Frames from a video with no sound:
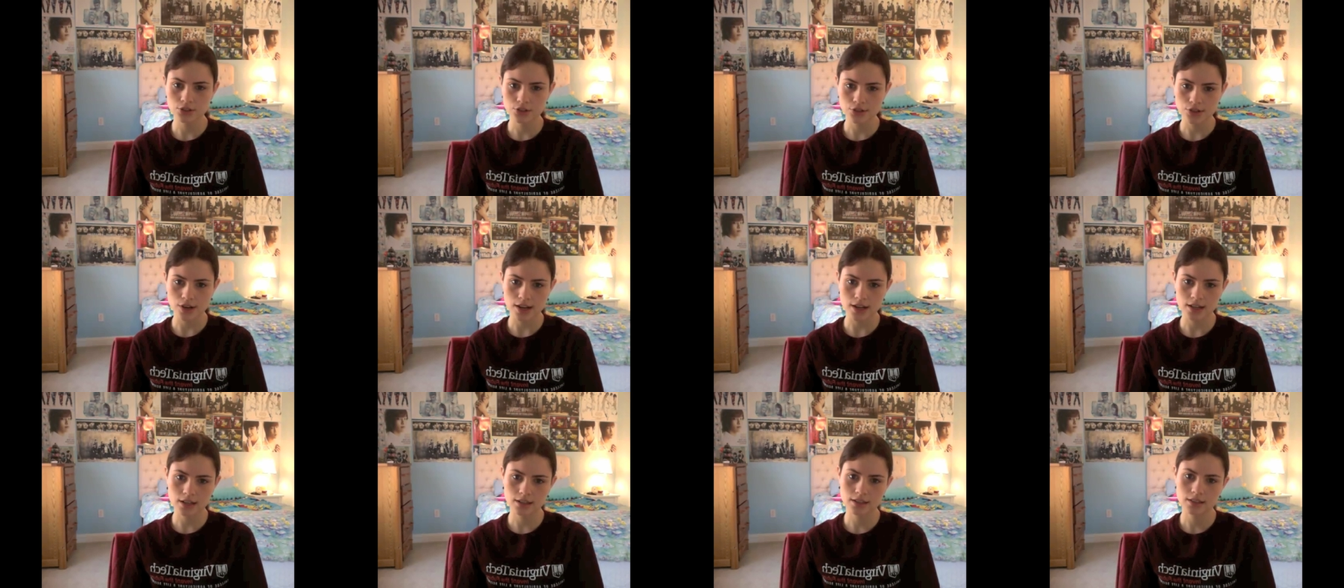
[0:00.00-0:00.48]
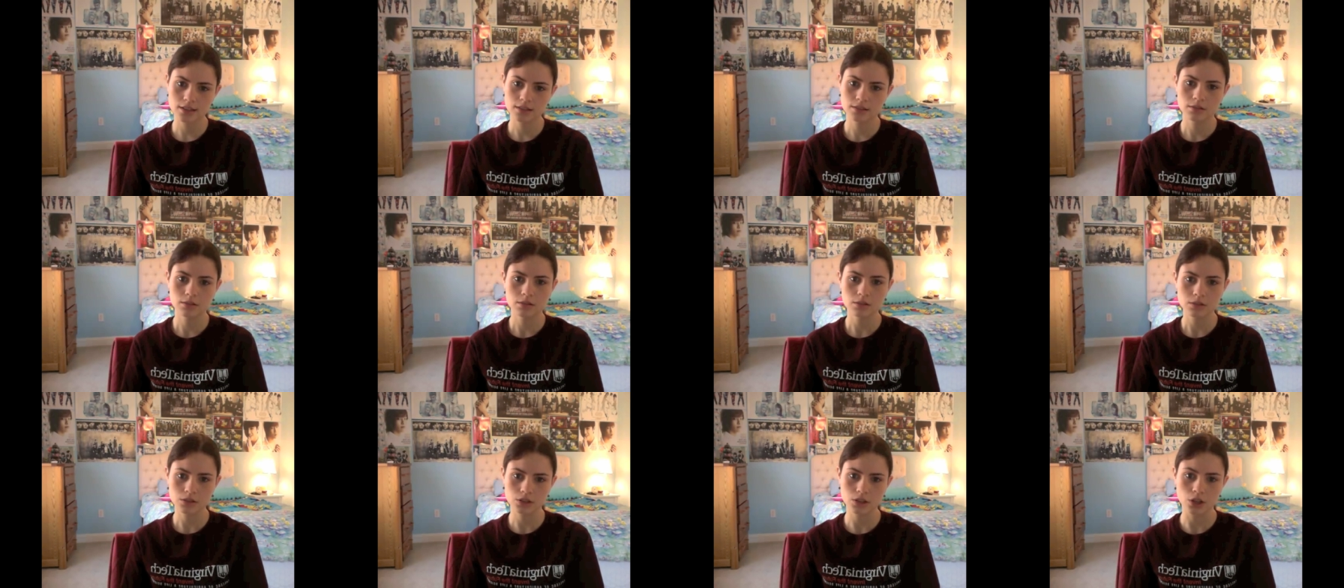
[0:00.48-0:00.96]
track,
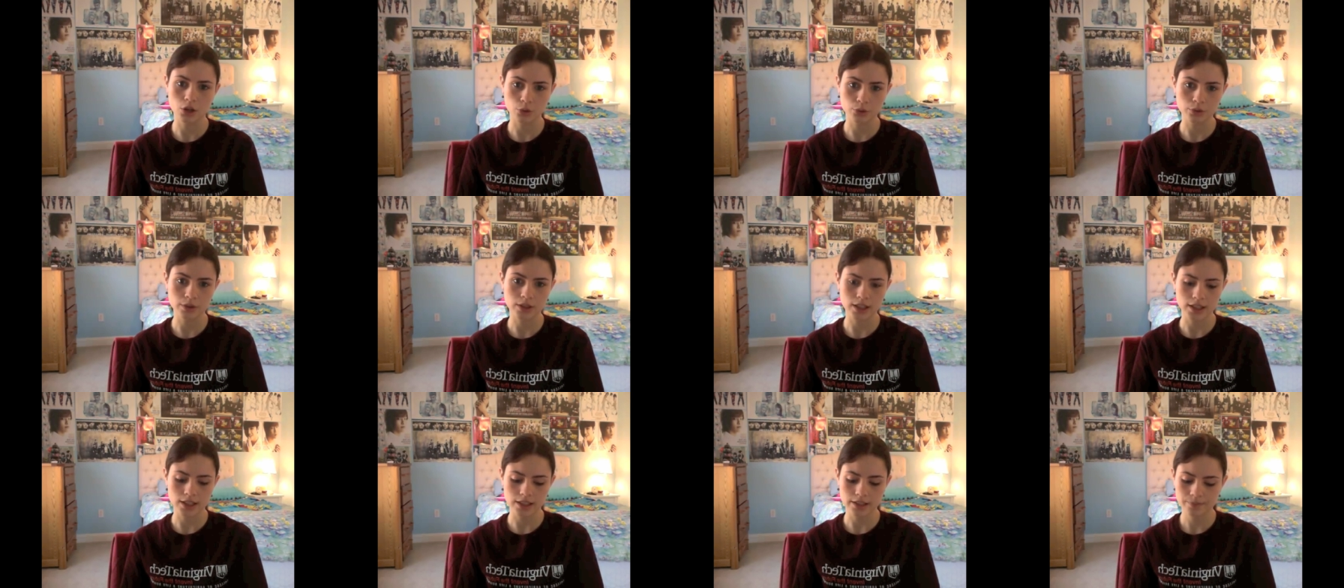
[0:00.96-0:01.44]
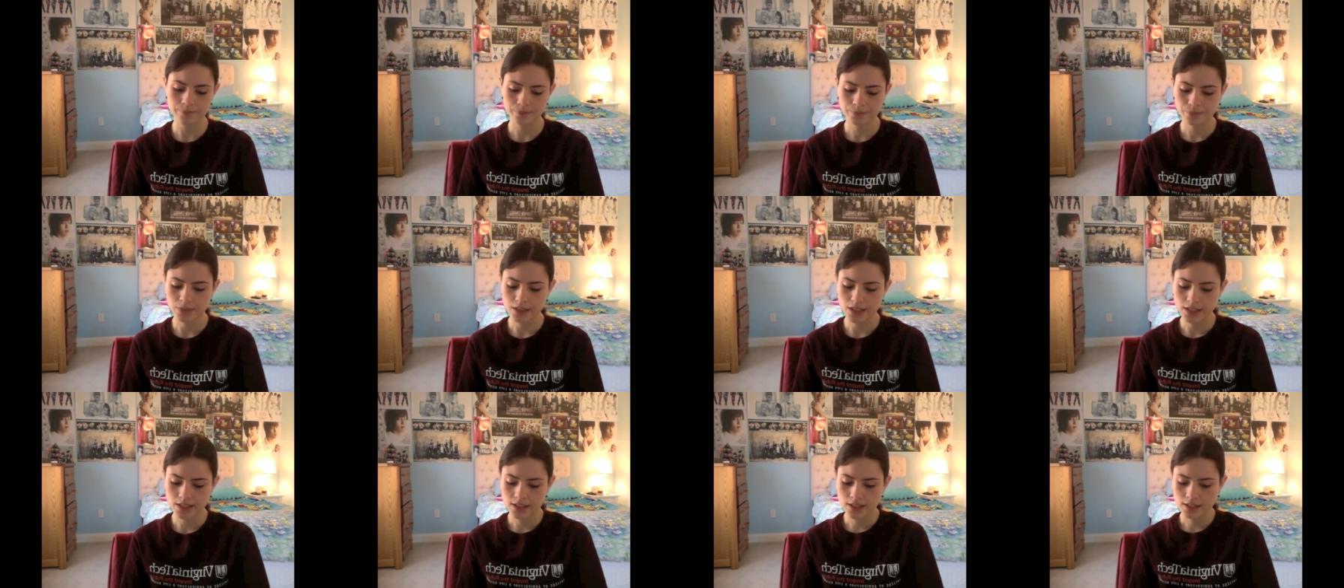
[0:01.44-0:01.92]
Lonely.
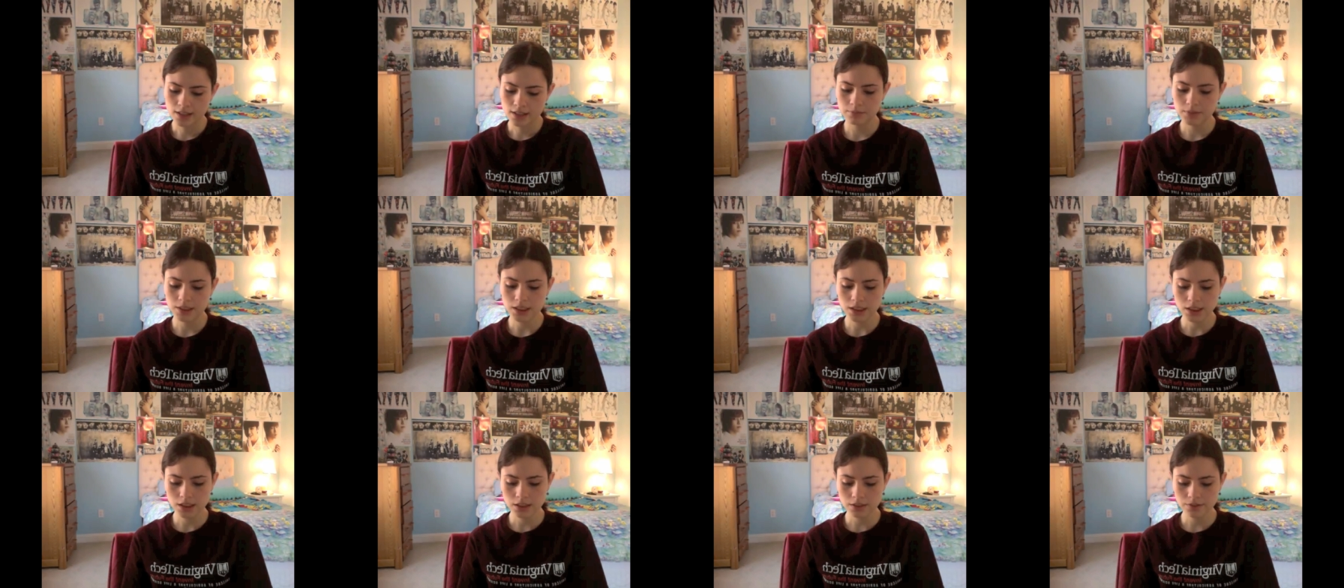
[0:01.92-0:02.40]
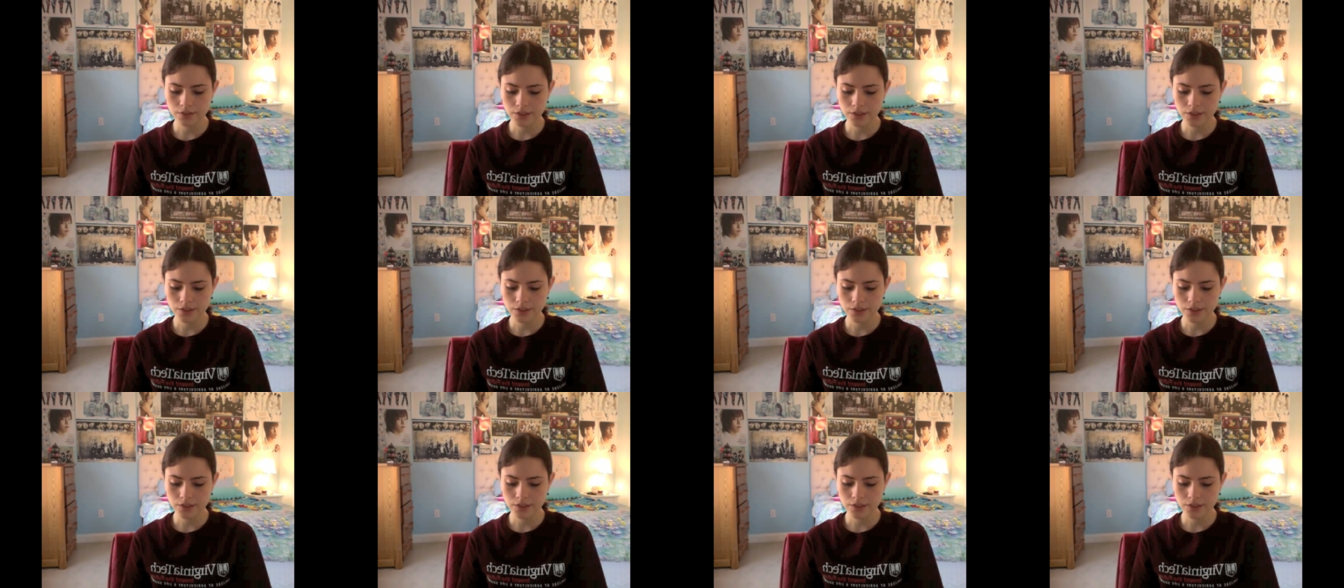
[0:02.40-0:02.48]
Teaser